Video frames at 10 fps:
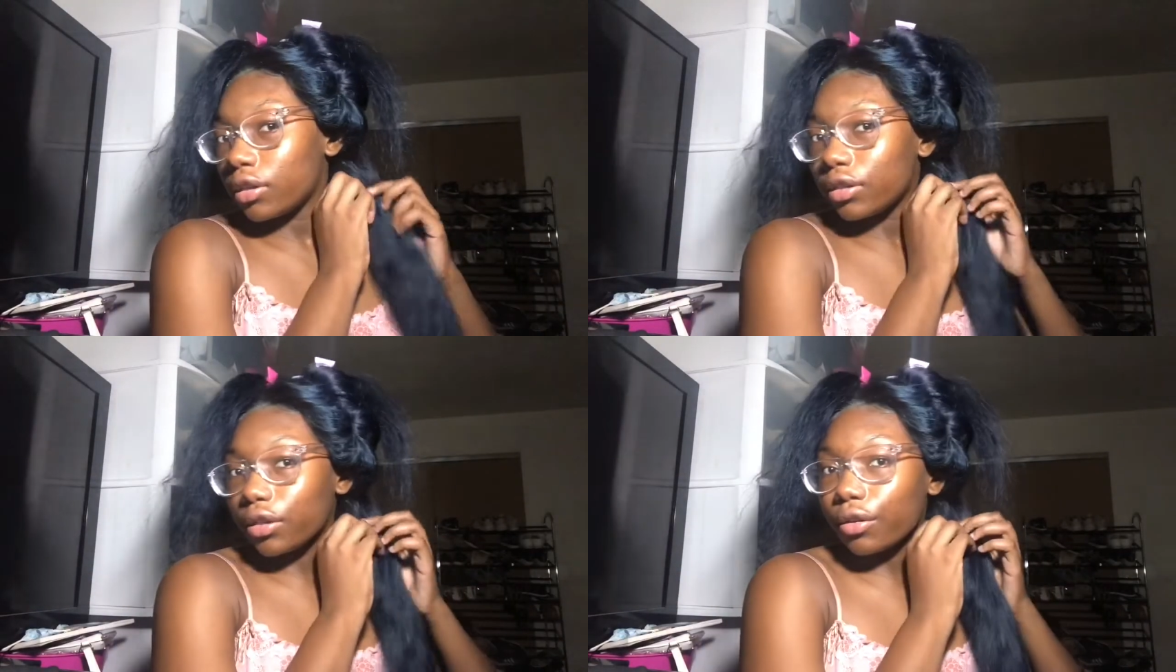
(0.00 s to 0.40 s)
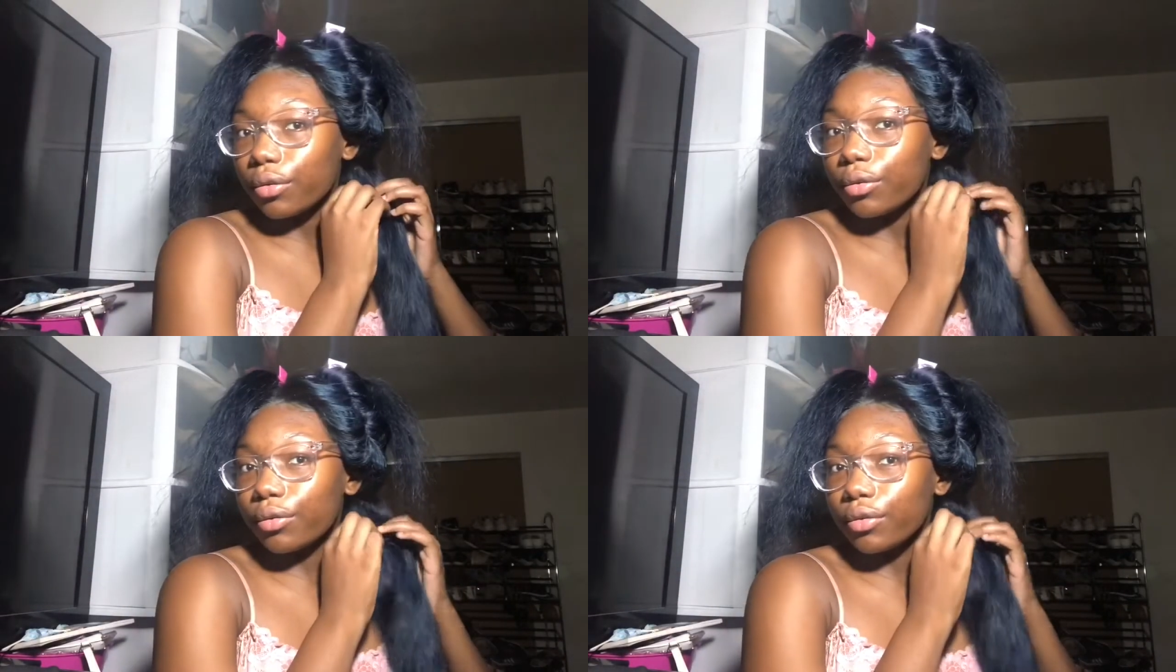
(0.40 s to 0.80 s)

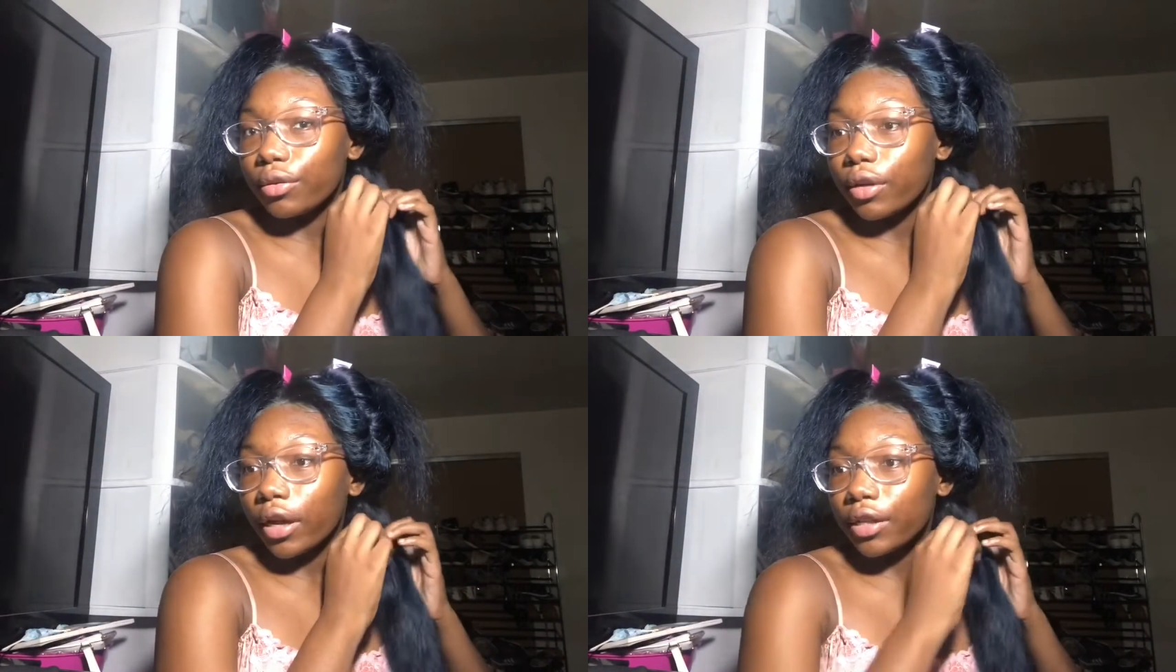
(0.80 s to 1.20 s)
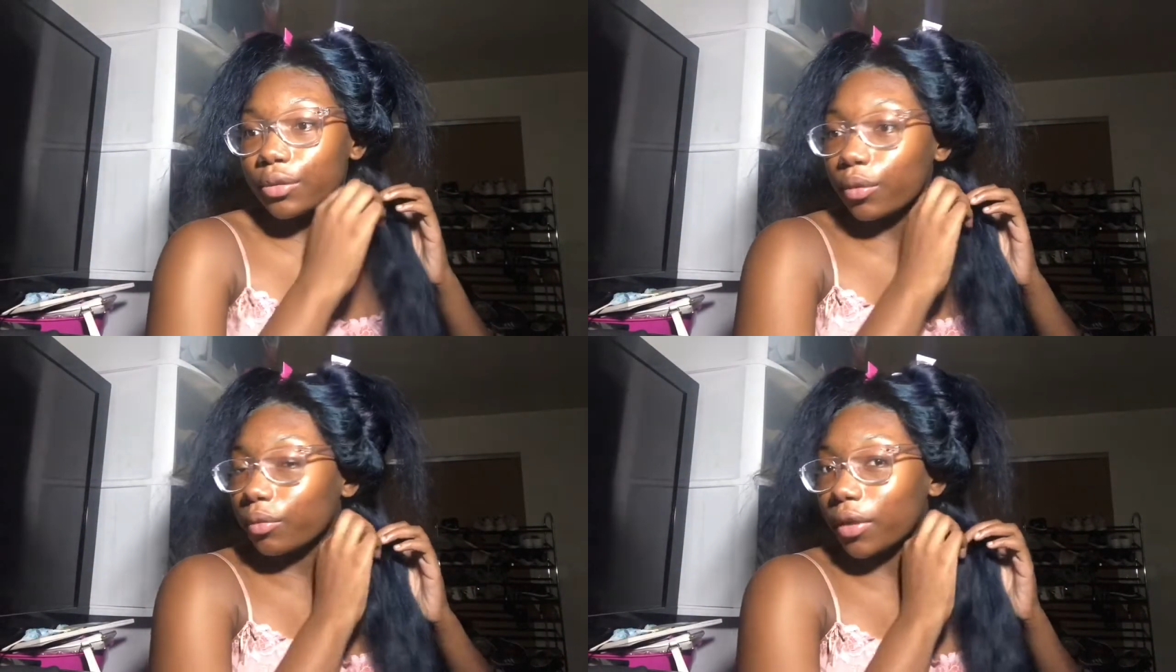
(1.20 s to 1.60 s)
so you
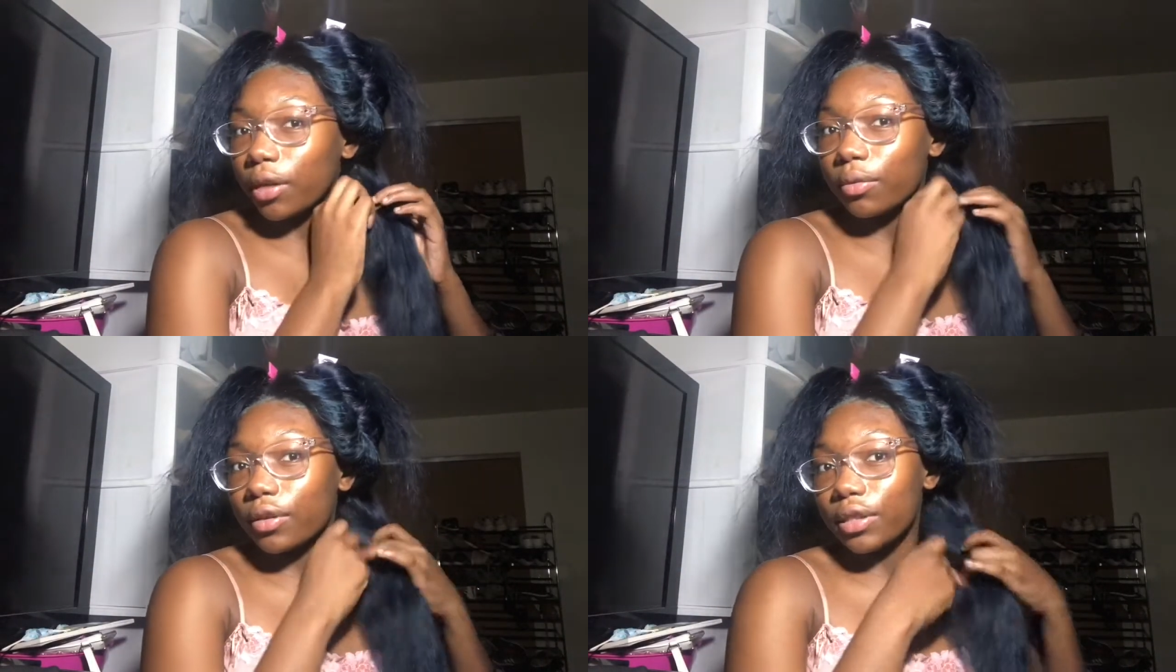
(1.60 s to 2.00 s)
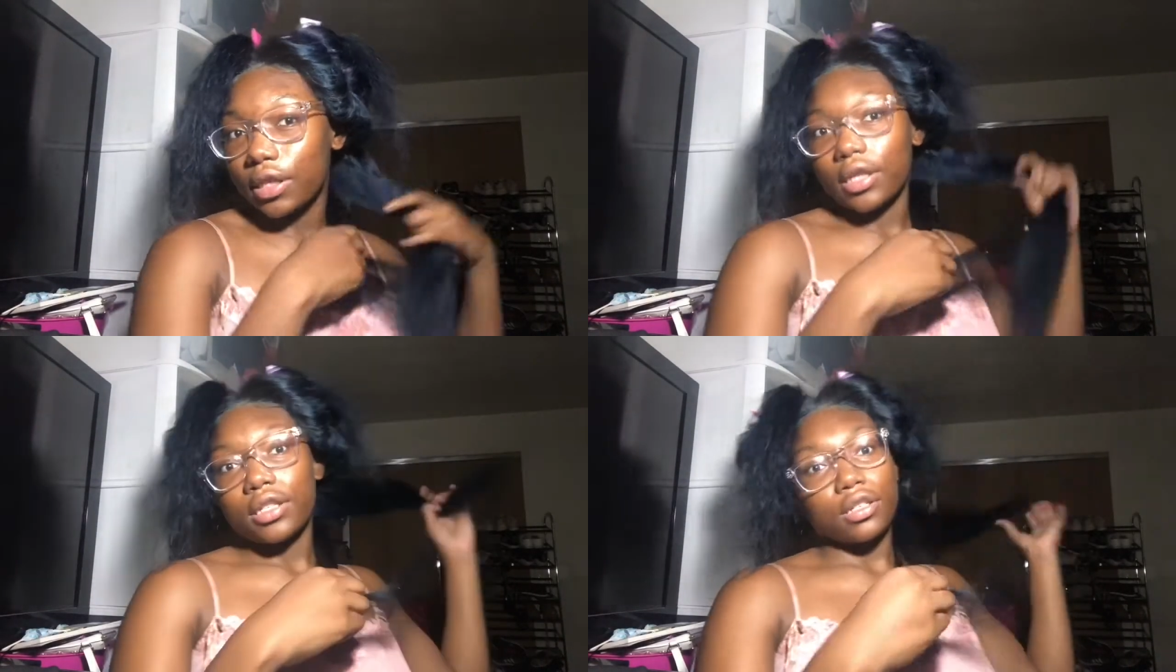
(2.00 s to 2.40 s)
guys won't be able to
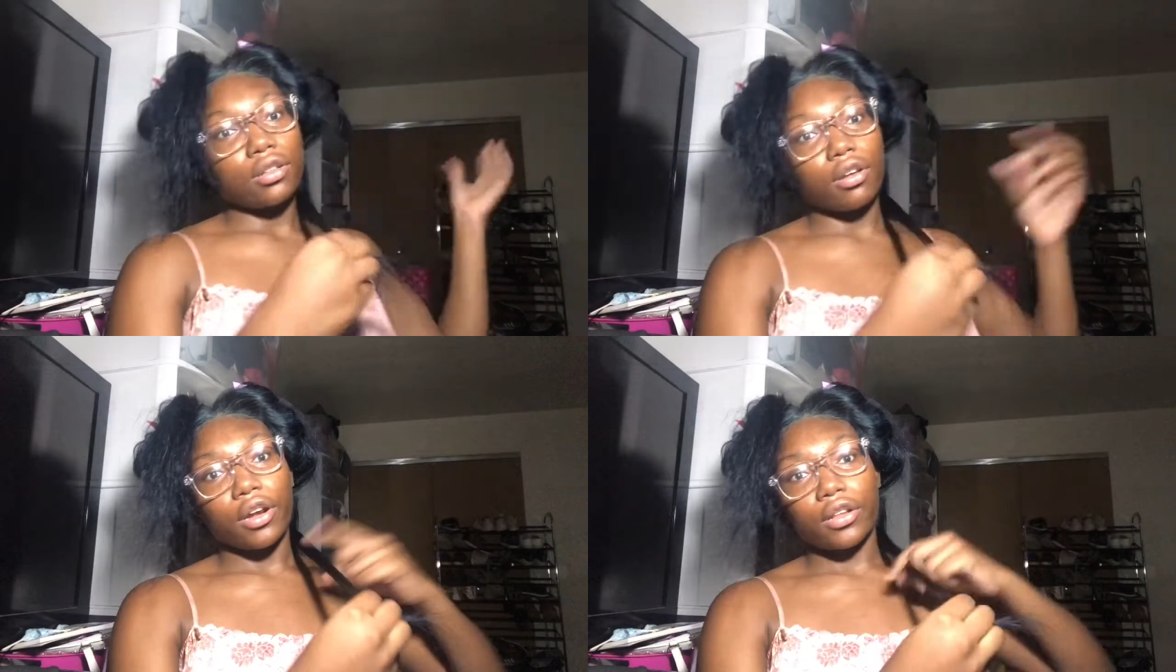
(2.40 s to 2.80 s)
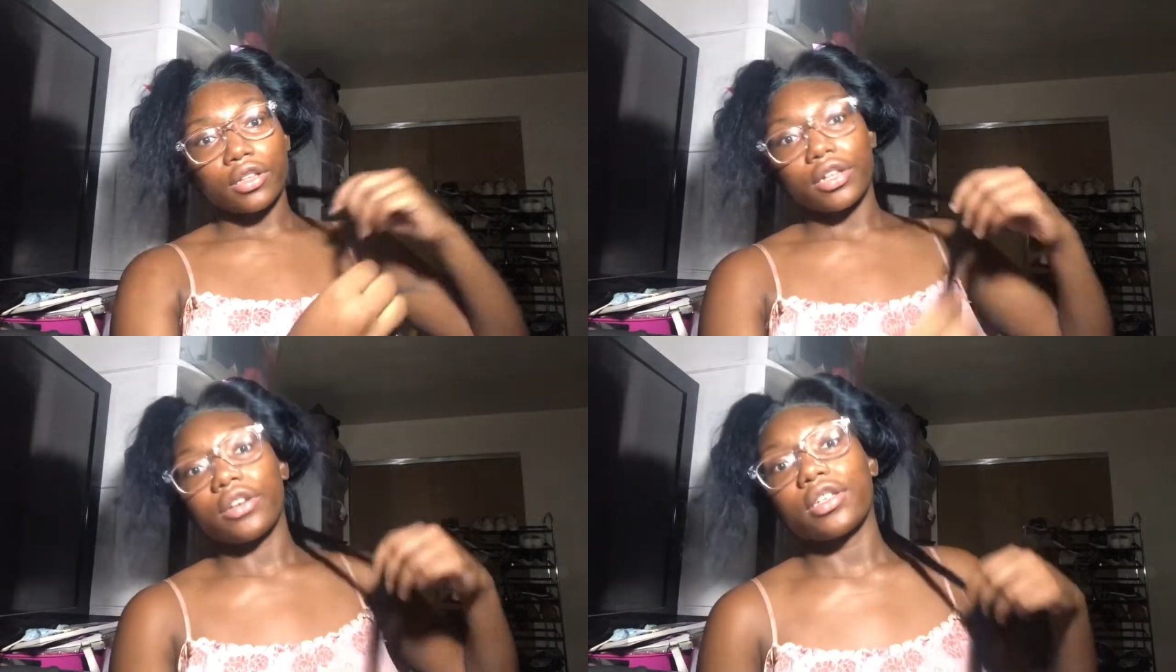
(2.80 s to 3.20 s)
see. This is long hair.
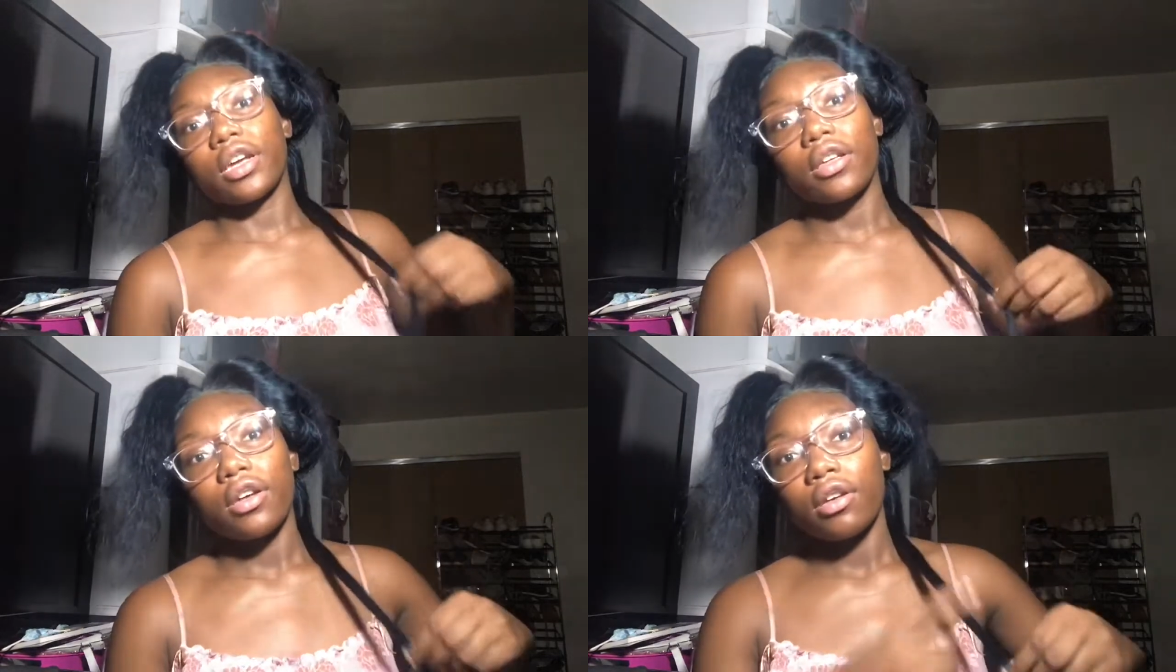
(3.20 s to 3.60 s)
This hair is like,